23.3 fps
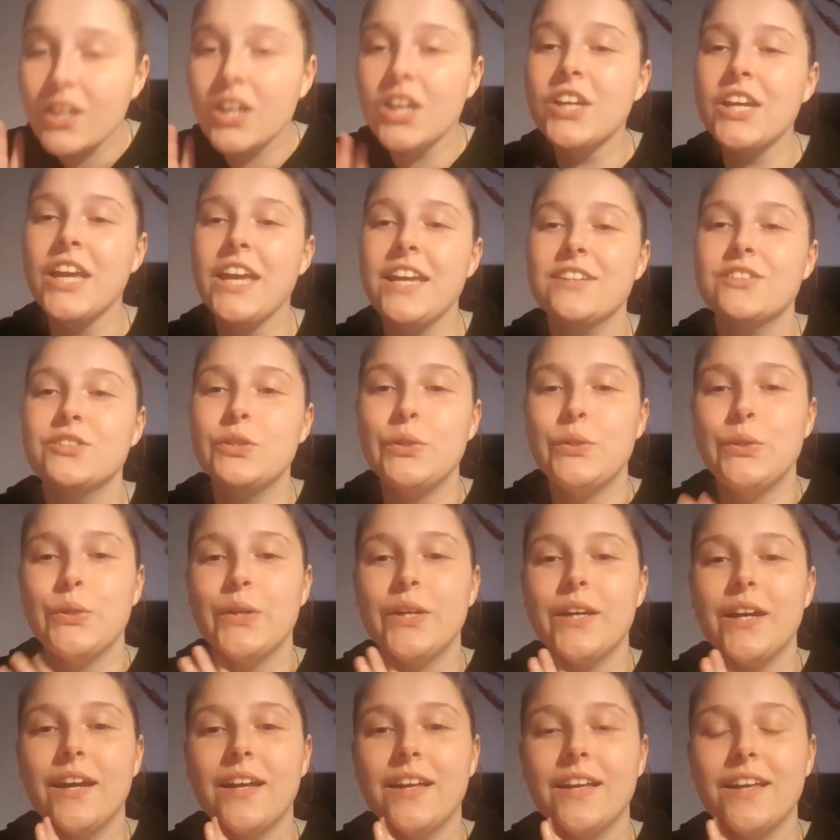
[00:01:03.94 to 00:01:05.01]
Okay, so
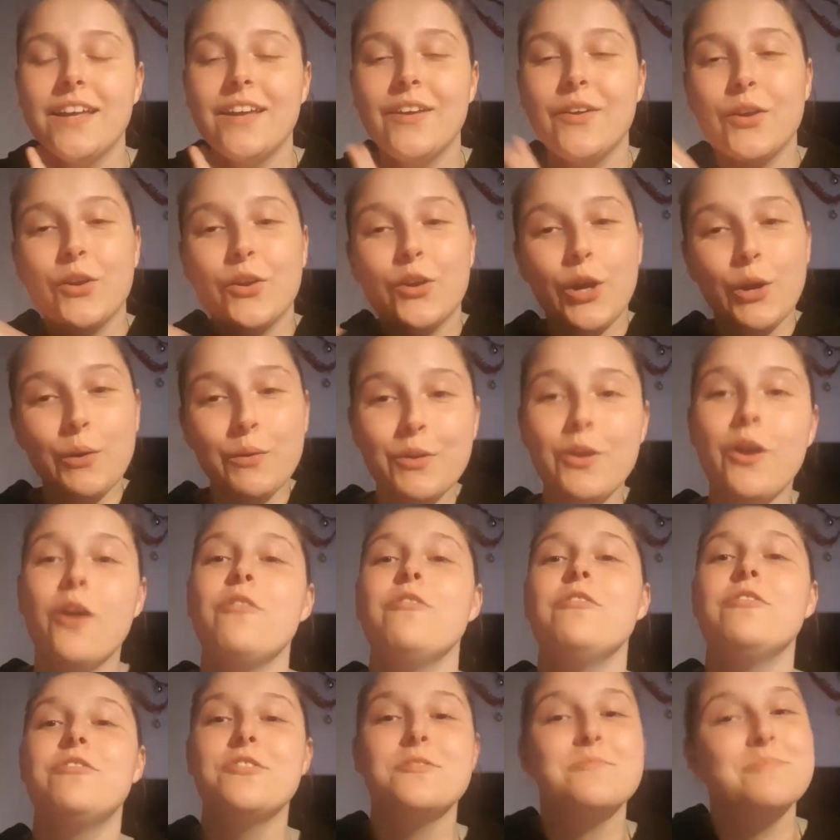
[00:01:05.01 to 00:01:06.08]
going
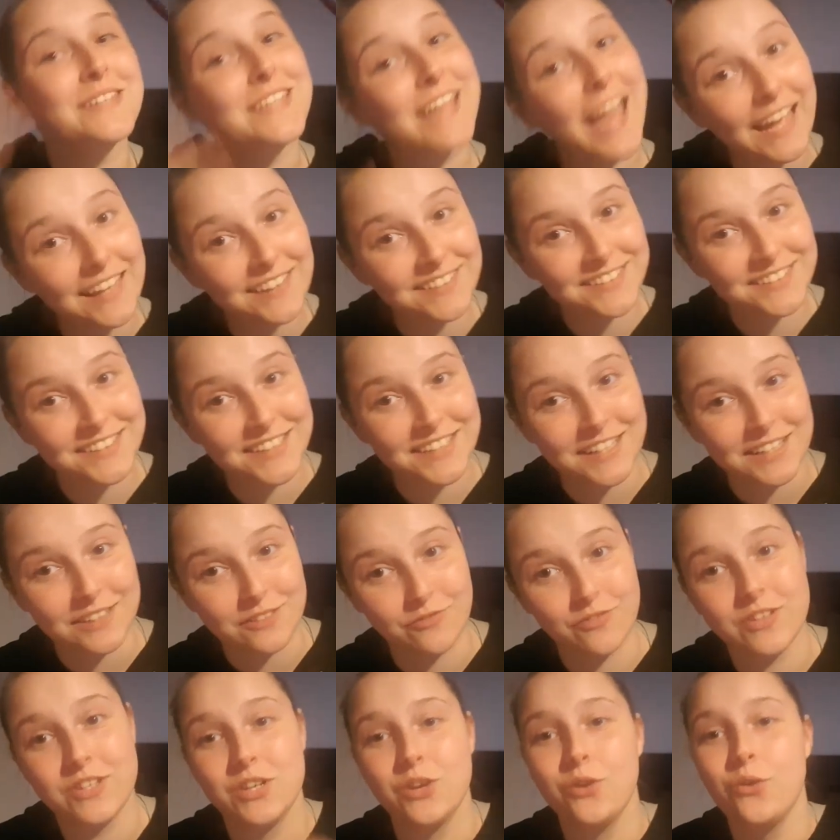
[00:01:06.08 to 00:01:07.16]
on from yesterday's
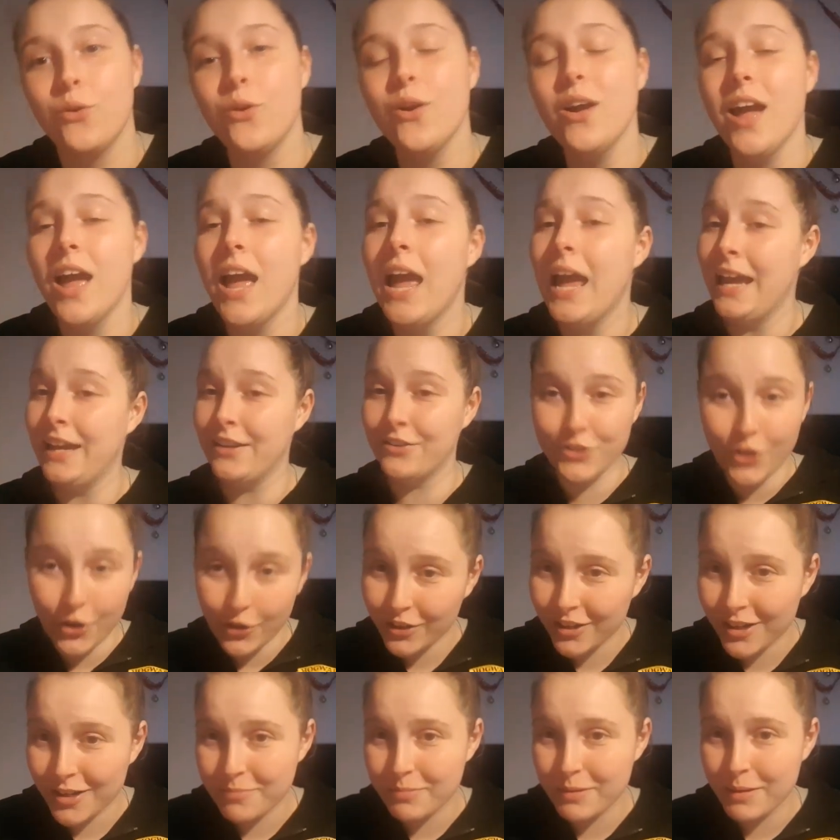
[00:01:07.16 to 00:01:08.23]
video, it's
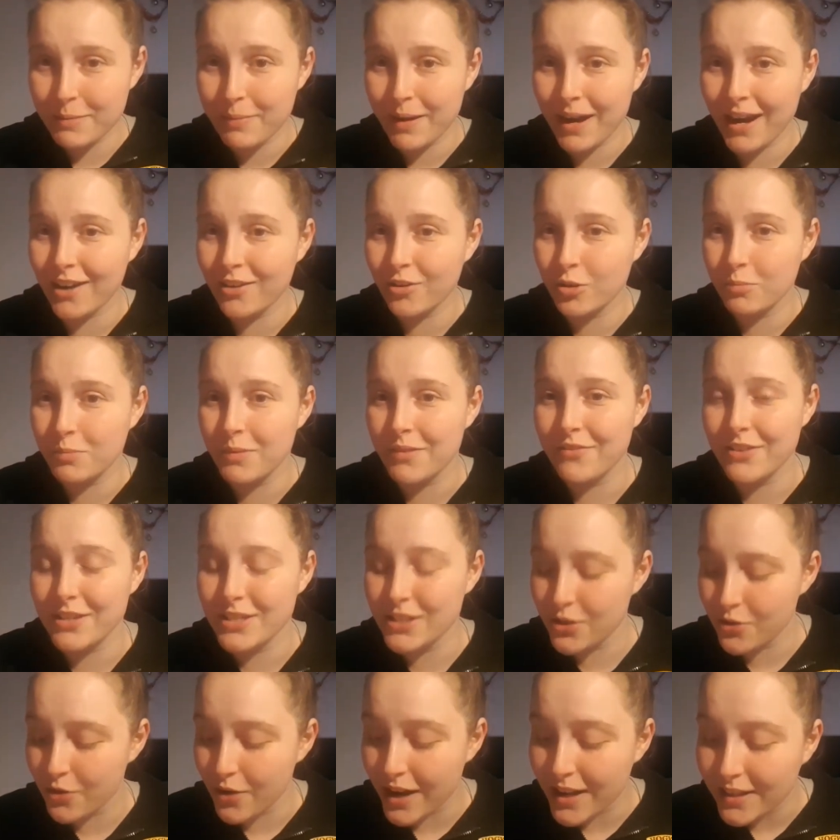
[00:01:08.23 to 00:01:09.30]
not going to be a paranormal
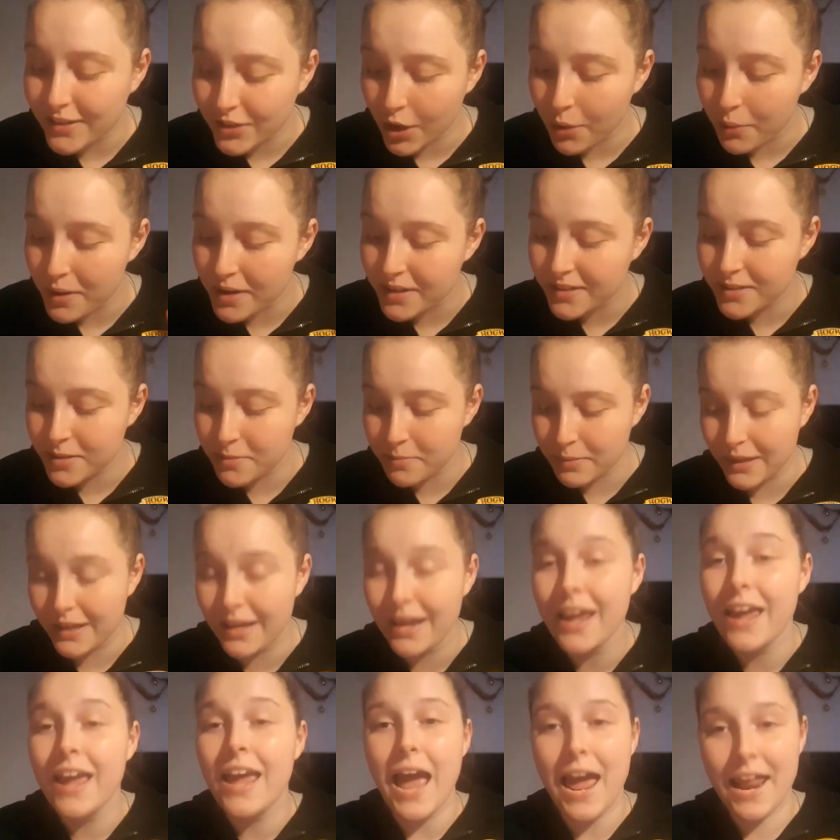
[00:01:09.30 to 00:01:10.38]
video, it's going to be
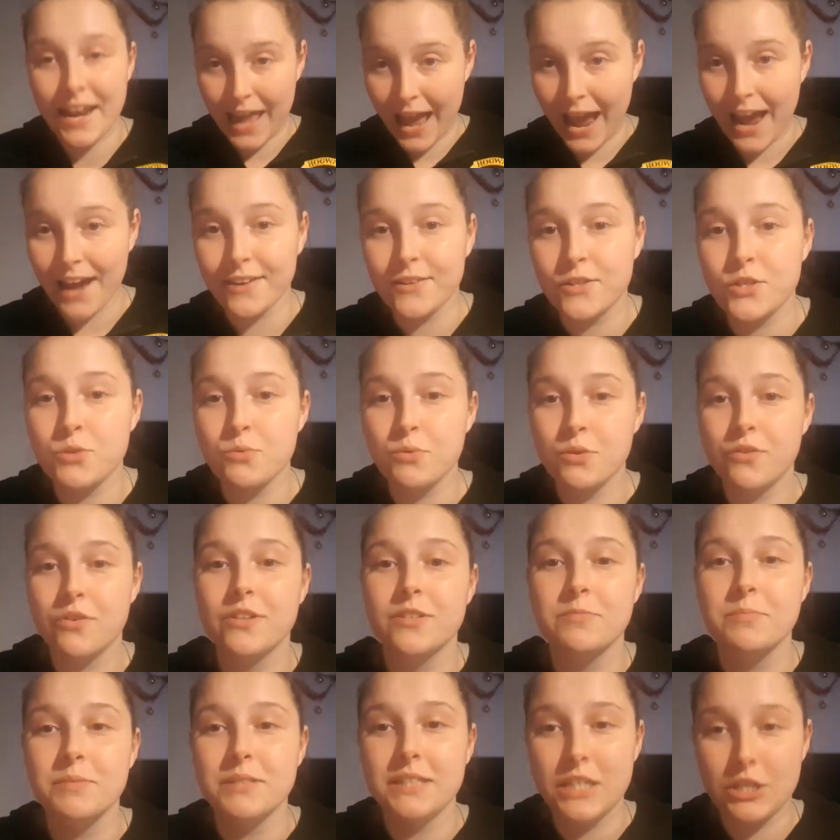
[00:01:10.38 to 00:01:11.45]
an actual
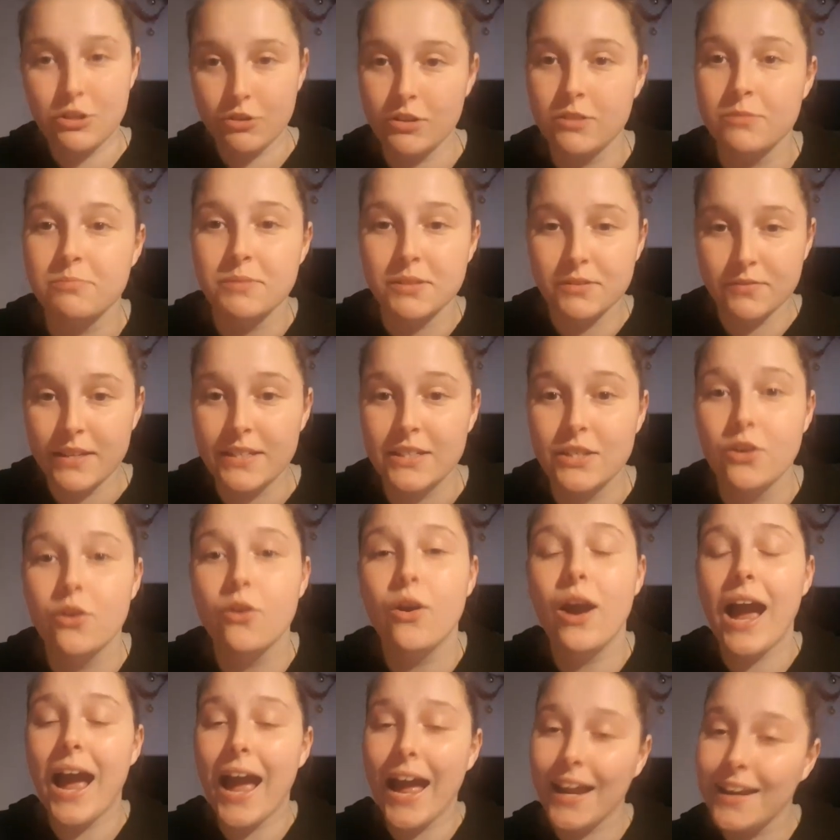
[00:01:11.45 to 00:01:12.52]
Christmassy Christmas video.
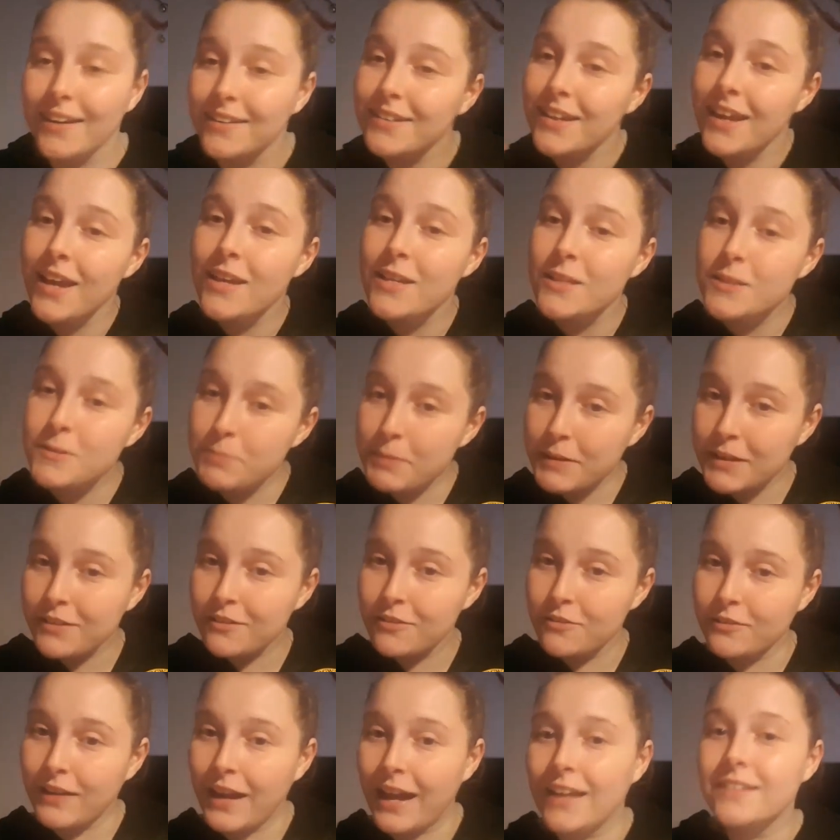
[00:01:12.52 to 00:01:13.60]
And speaking
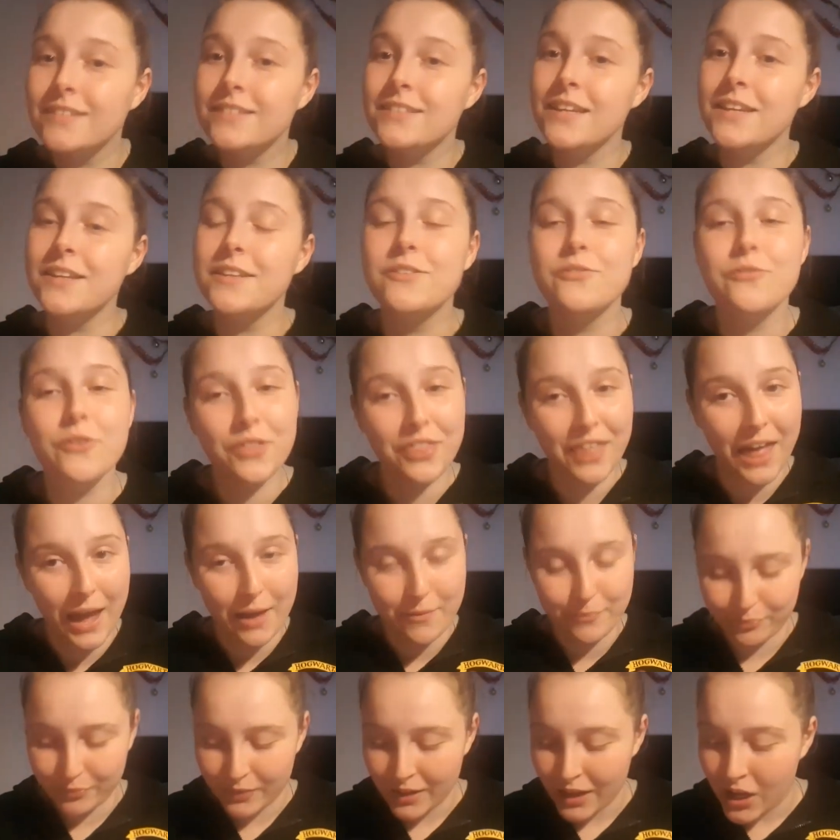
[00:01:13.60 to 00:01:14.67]
of cats, it's for
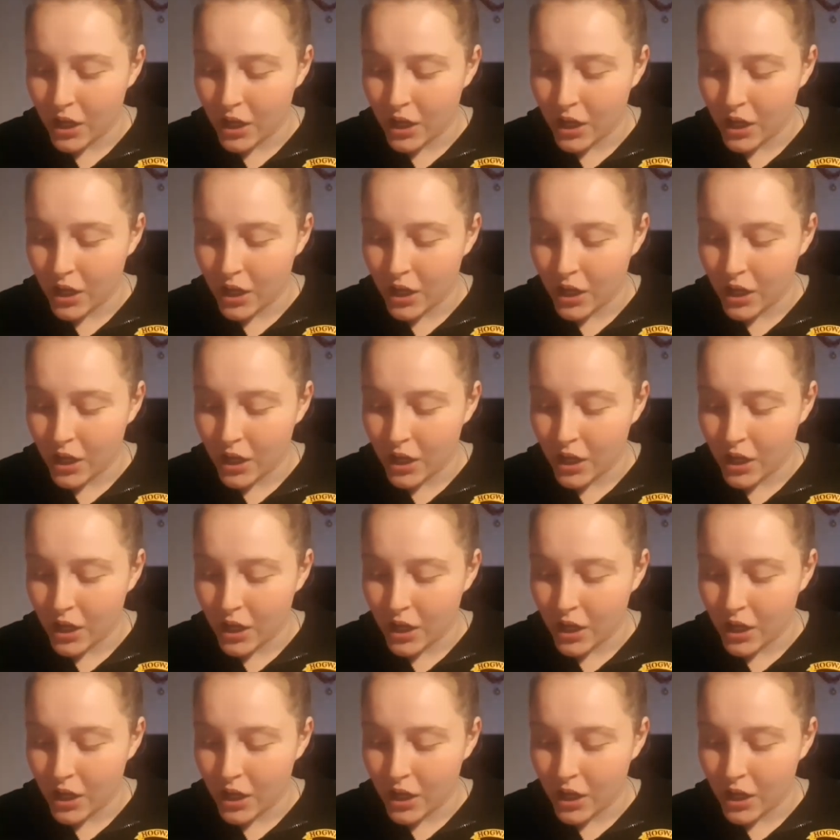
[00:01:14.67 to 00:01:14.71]
them.